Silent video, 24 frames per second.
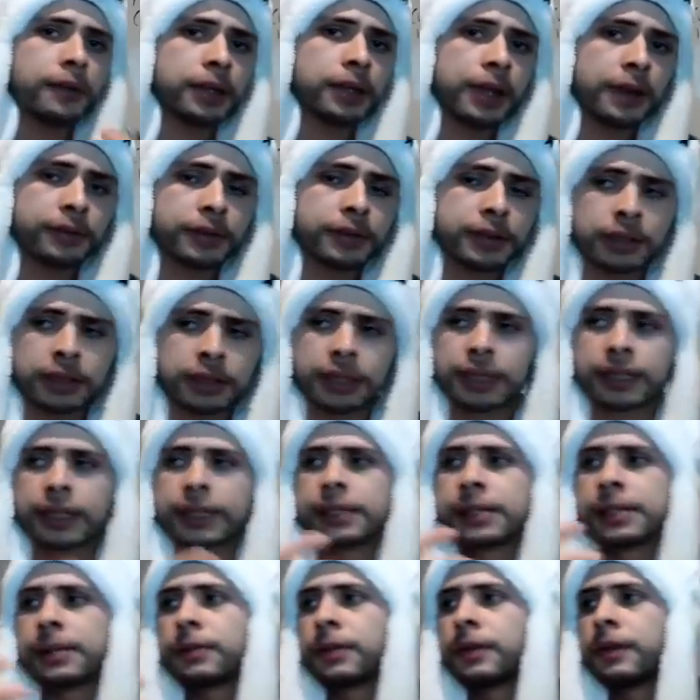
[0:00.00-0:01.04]
to click
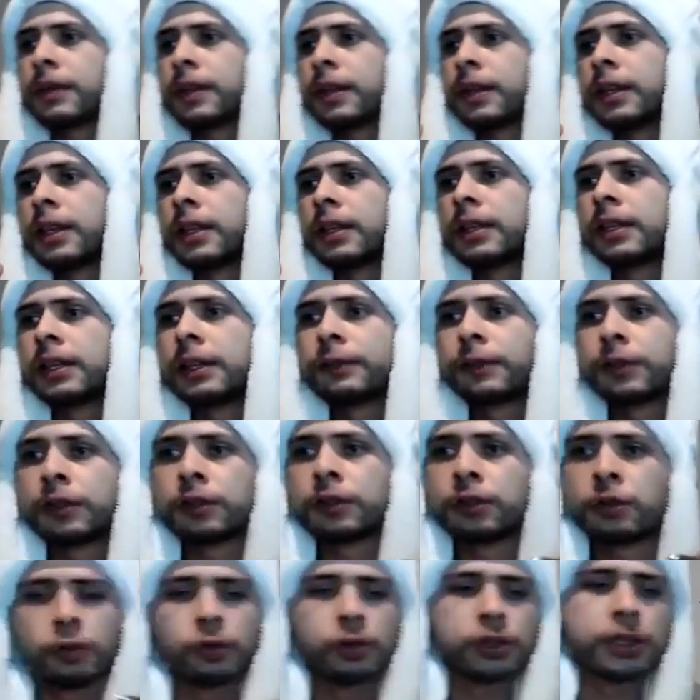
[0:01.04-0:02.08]
and some of the different
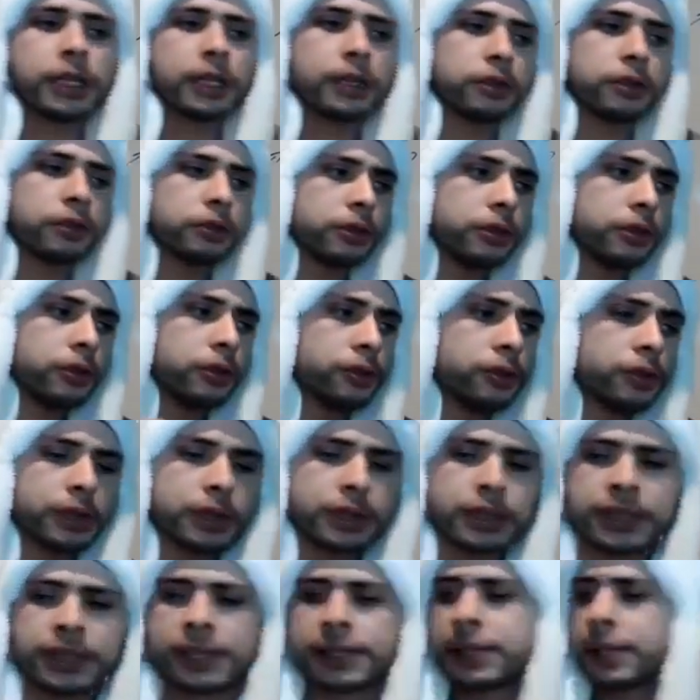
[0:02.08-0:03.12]
tools that you'll use and
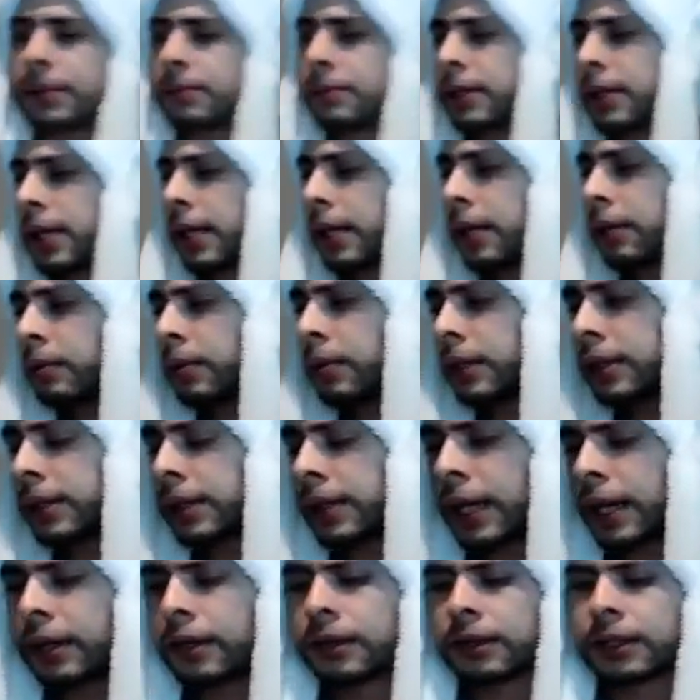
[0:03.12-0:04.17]
the systems that you'll put
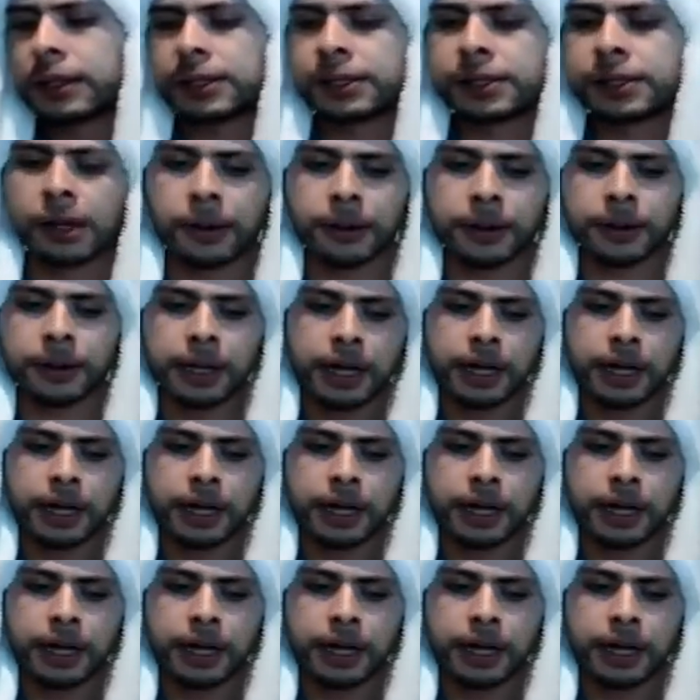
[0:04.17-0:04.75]
together. And so